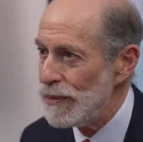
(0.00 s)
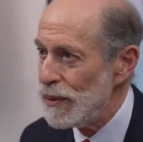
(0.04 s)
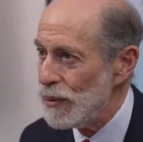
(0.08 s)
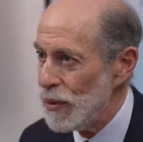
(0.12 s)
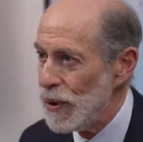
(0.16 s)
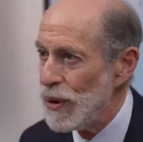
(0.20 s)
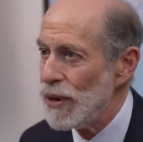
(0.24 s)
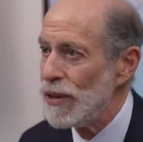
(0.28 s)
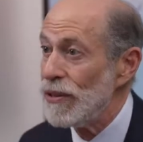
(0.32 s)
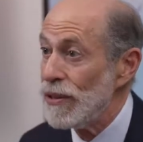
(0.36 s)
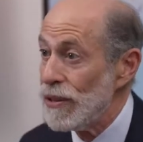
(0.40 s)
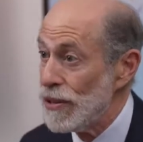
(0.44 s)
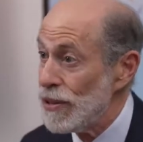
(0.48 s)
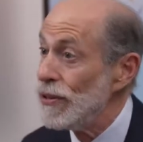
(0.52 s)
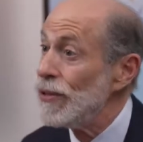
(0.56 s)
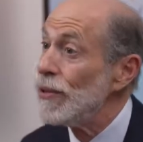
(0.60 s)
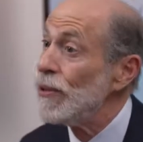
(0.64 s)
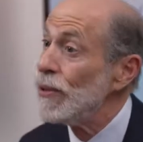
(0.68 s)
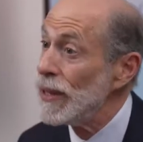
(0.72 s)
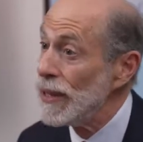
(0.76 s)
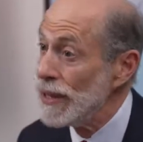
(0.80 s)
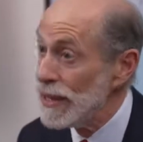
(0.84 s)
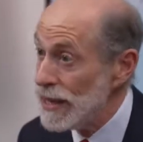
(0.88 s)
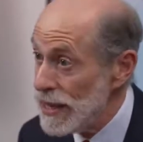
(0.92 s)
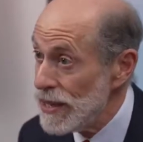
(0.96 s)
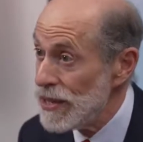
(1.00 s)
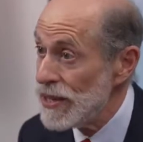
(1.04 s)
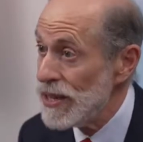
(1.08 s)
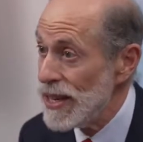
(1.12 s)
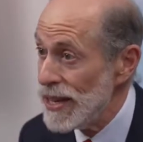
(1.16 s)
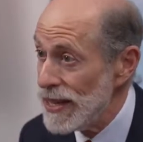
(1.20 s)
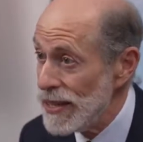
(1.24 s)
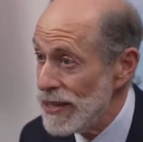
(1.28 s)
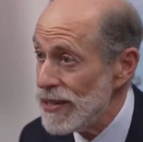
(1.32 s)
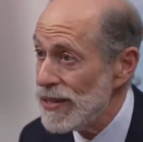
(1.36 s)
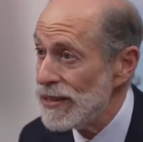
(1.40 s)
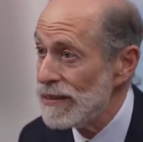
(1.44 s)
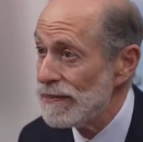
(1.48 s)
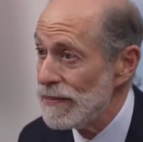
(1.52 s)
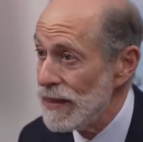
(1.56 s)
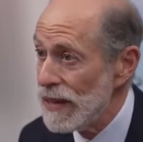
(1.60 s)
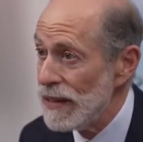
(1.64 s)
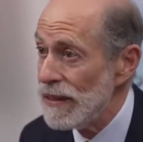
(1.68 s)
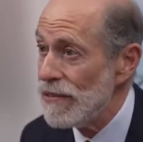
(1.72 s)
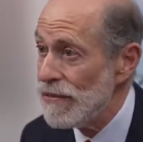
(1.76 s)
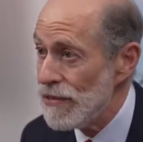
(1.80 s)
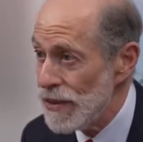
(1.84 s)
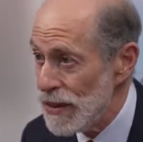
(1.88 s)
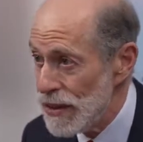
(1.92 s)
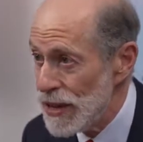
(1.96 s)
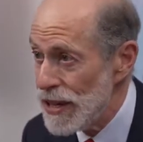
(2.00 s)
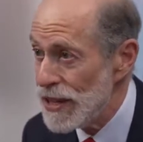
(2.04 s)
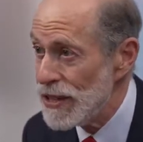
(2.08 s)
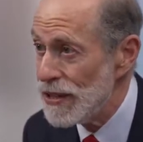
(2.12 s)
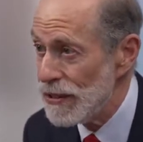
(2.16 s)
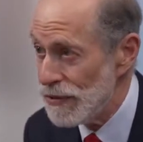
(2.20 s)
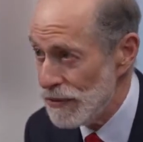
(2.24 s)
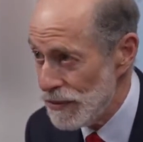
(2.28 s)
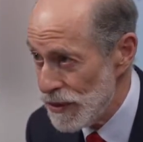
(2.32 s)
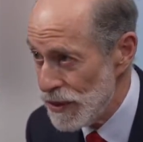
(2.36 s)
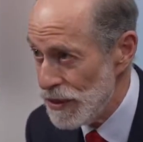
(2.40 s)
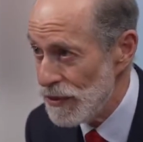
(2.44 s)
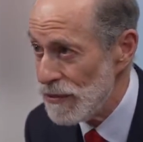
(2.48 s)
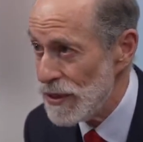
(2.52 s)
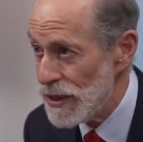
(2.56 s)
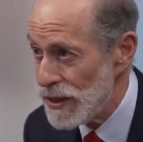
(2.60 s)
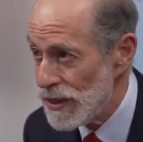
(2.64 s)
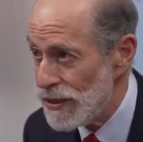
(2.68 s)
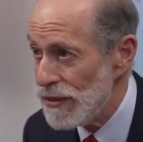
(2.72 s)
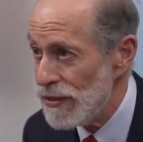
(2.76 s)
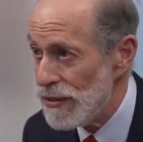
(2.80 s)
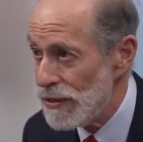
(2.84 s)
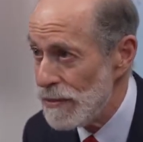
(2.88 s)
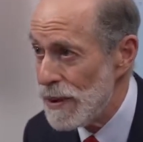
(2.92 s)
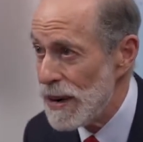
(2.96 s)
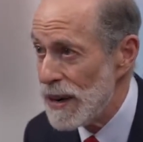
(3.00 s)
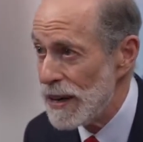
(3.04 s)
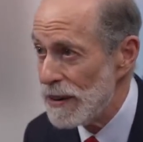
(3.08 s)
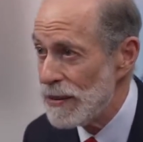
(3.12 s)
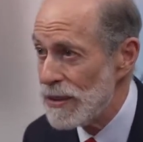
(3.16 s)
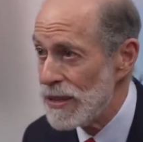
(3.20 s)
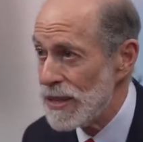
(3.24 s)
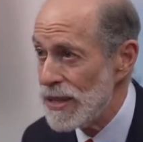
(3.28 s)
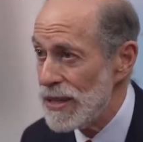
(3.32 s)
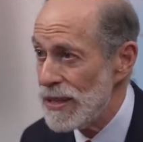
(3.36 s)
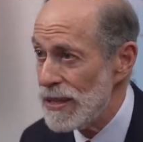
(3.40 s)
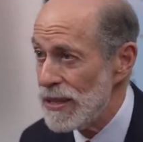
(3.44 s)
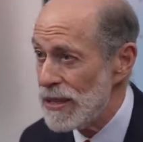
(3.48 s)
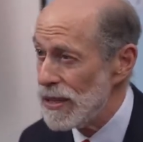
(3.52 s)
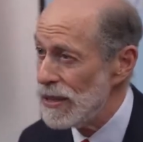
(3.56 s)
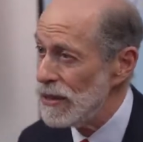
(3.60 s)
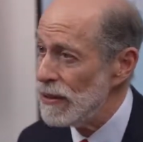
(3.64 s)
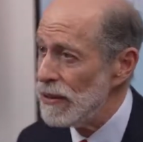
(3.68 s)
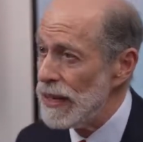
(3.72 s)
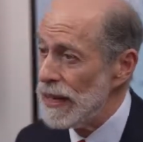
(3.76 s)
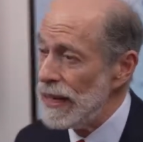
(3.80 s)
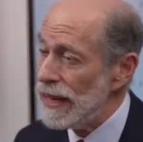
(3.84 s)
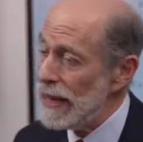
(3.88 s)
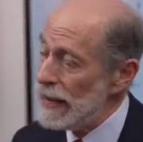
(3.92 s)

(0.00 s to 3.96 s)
the work that you're doing these days at the Foundation for Defense of Democracies to